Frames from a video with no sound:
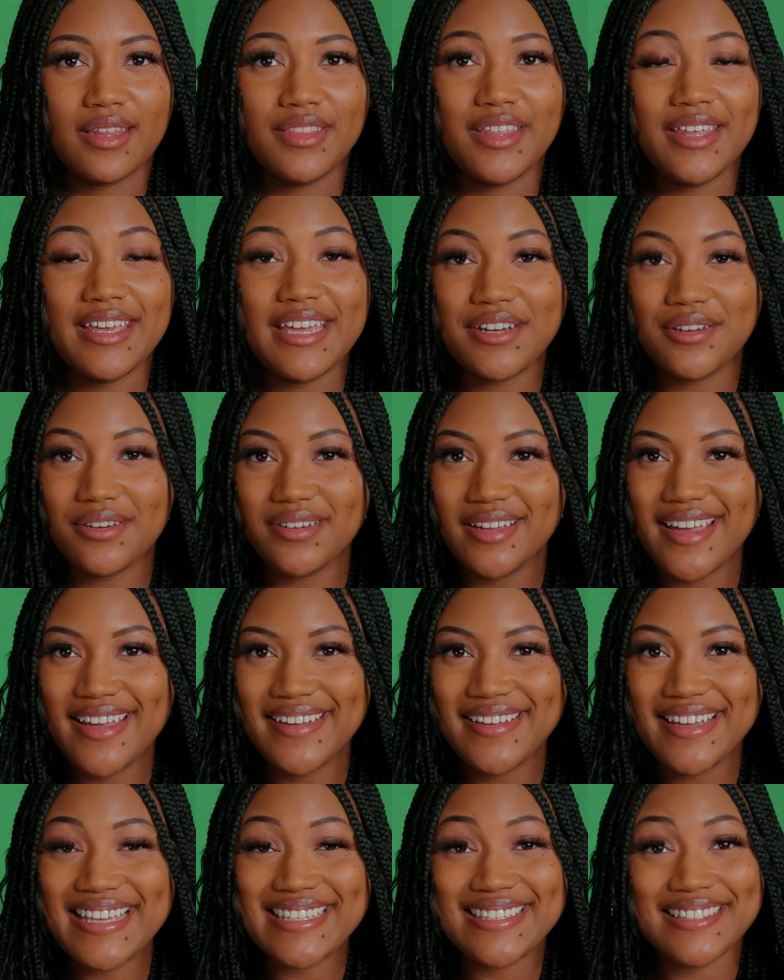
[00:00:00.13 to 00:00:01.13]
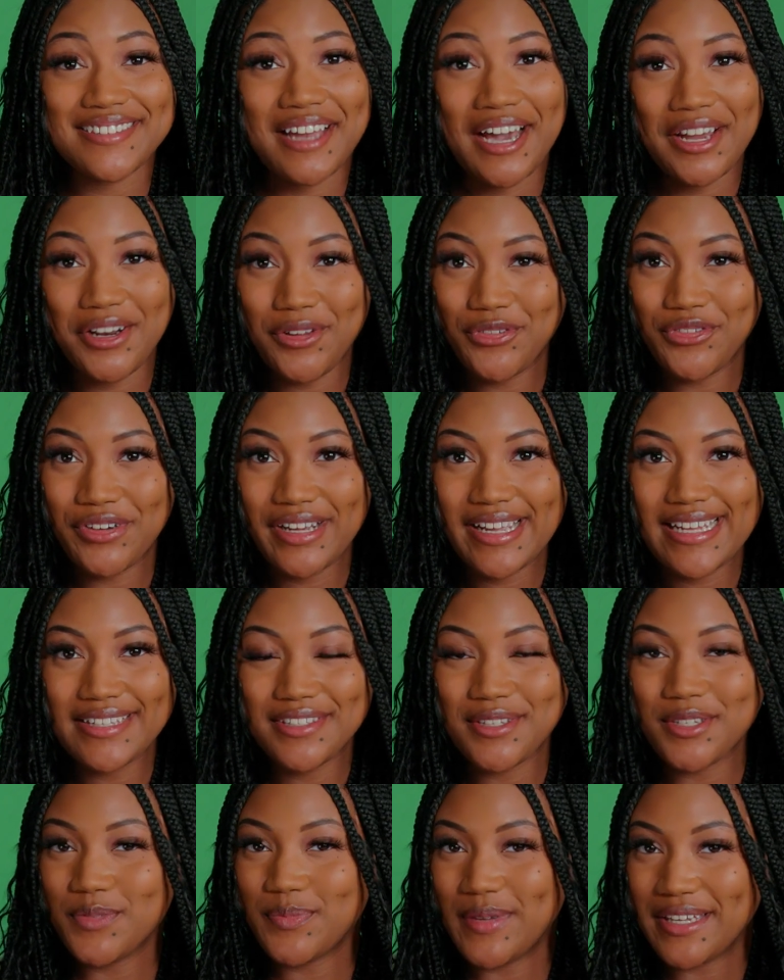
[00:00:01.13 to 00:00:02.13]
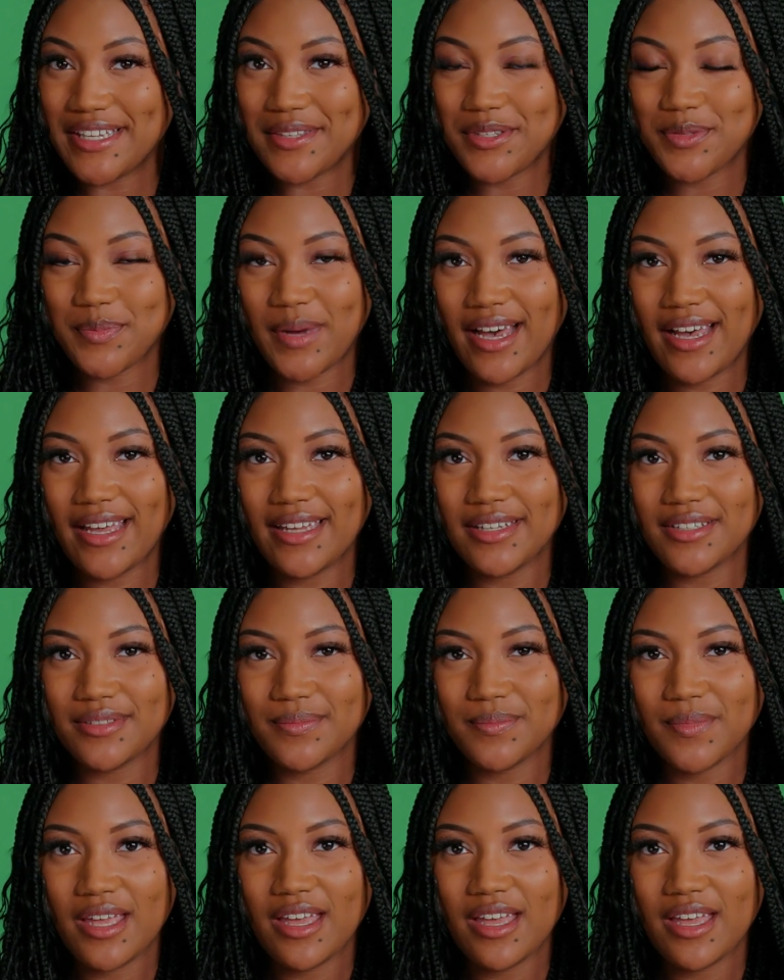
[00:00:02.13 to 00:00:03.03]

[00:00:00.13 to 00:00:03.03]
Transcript: The internet is not afraid to speak its mind.